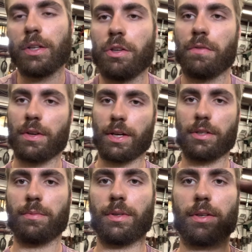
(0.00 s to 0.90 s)
You've
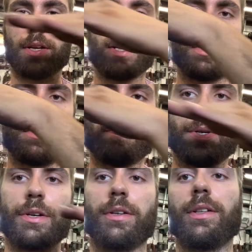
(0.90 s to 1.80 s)
got to be nice and
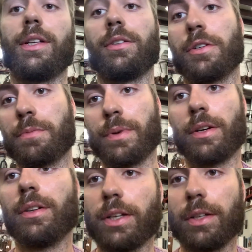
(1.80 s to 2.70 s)
parallel, or as
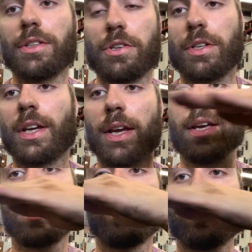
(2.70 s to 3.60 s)
parallel as you
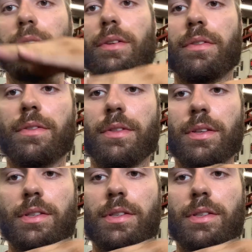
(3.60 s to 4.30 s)
can, with the